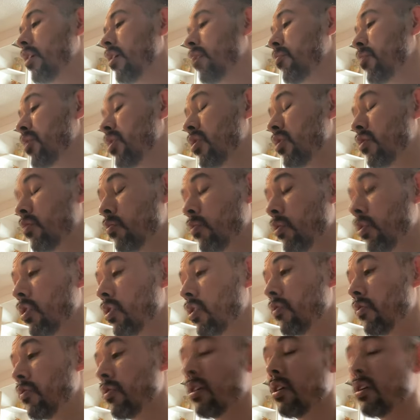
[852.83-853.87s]
But a
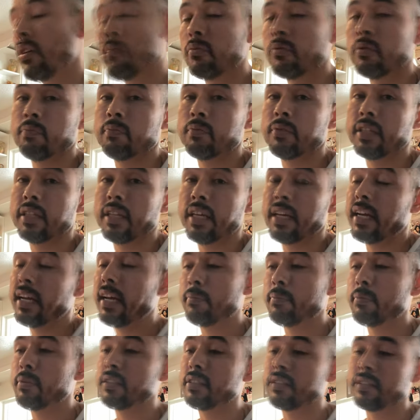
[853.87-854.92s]
swerve would be, that
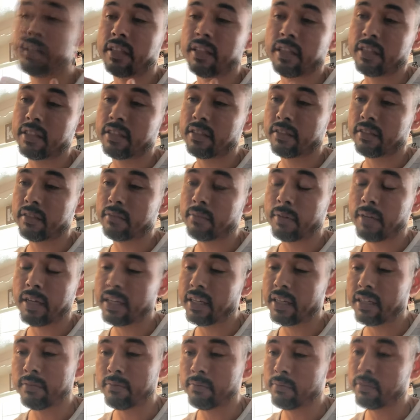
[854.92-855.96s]
happens, and then some
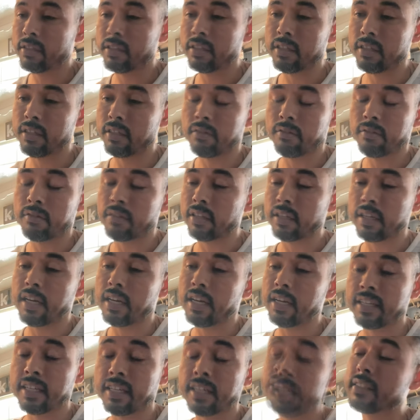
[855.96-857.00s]
guy comes in, or the
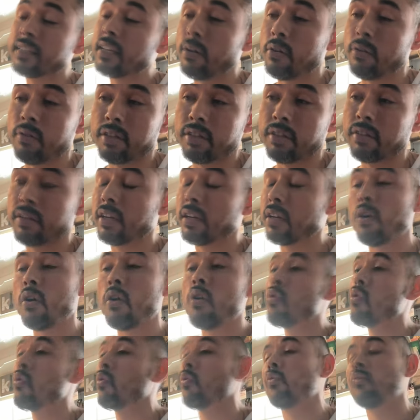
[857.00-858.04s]
guy kicks out, and you're like,
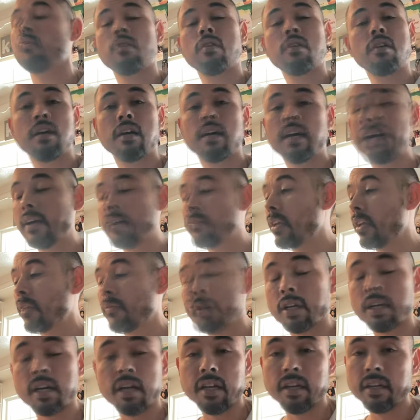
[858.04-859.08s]
oh, I've
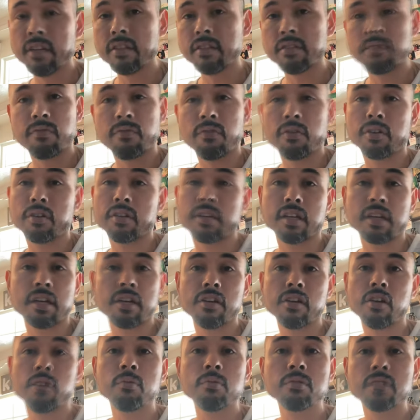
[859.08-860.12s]
never gotten this far. The
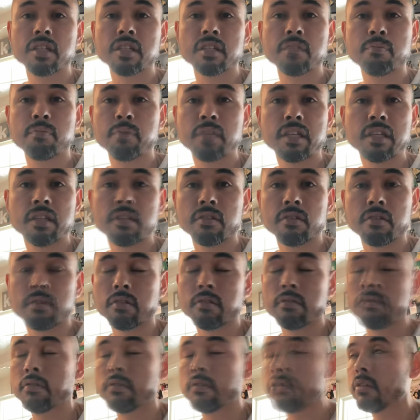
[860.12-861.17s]
guy always gets pinned, you
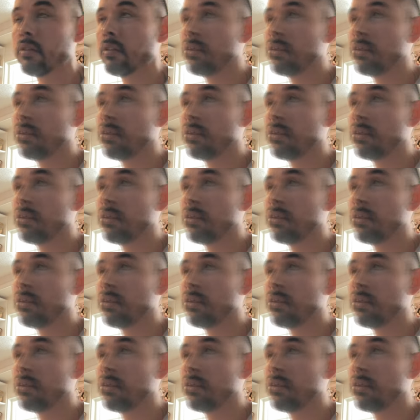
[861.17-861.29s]
know?